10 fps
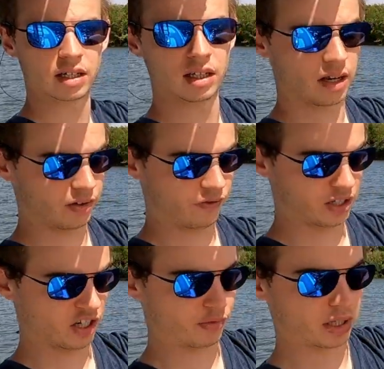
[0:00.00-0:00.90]
that a lot of the
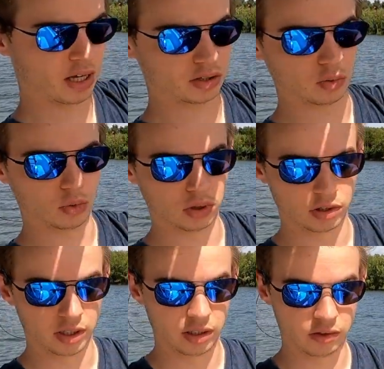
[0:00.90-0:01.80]
fish I've been catching
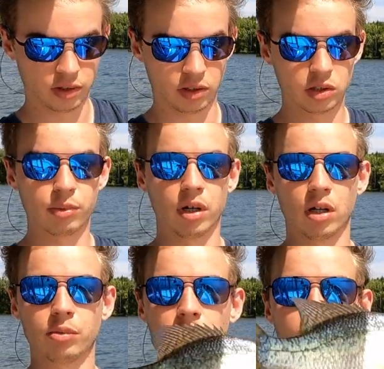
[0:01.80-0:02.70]
were really, really
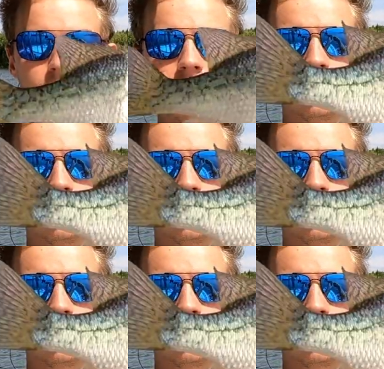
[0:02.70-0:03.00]
small, but